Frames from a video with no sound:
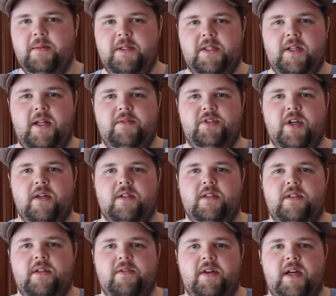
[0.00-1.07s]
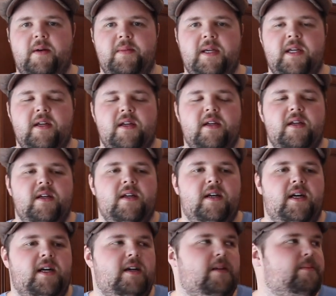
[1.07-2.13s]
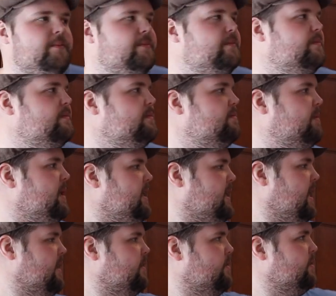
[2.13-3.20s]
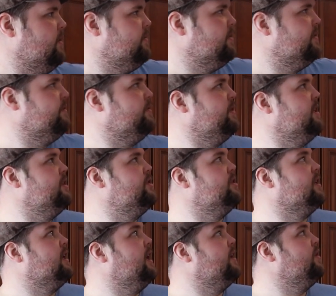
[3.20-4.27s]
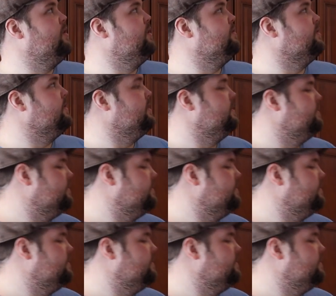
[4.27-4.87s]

still have chunks of it on me. But it got all over the fridge, it got all over the